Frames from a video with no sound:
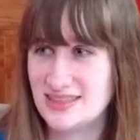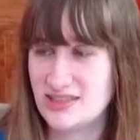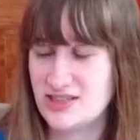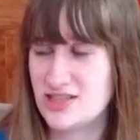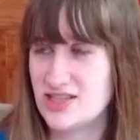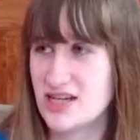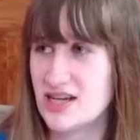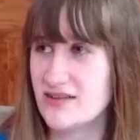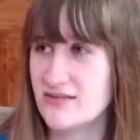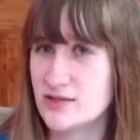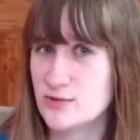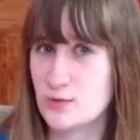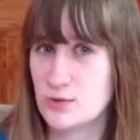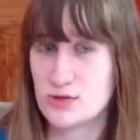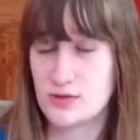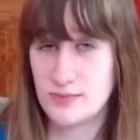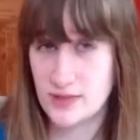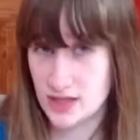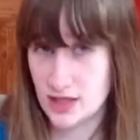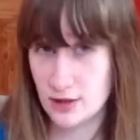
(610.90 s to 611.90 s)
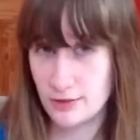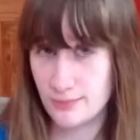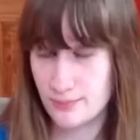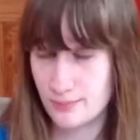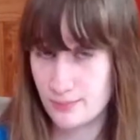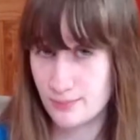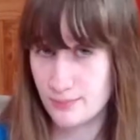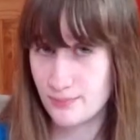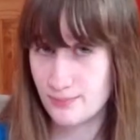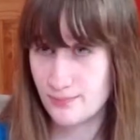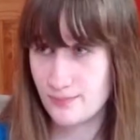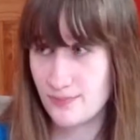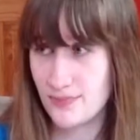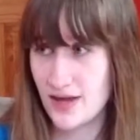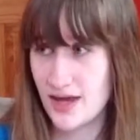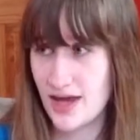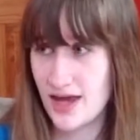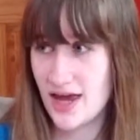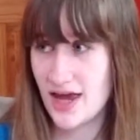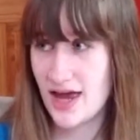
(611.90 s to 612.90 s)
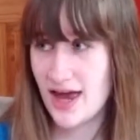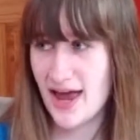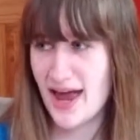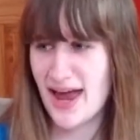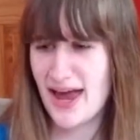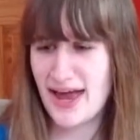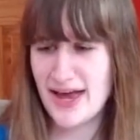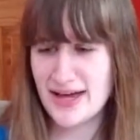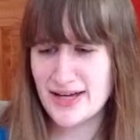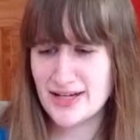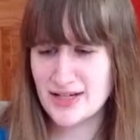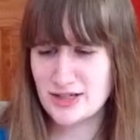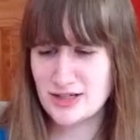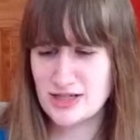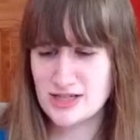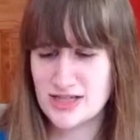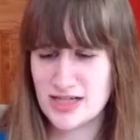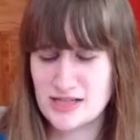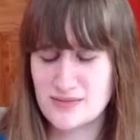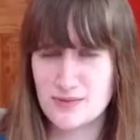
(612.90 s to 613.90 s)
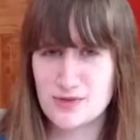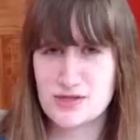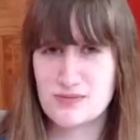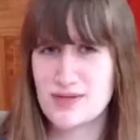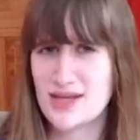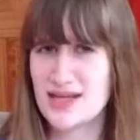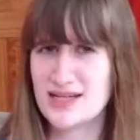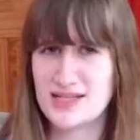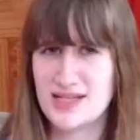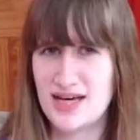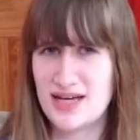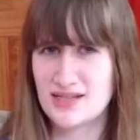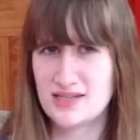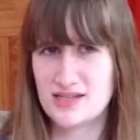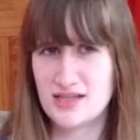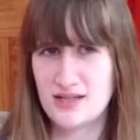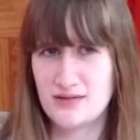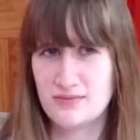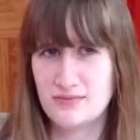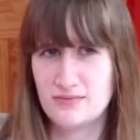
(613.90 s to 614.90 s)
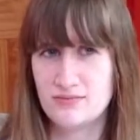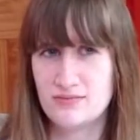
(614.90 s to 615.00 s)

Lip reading: She's not even supposed to be there. And she's not supposed to be that sassy.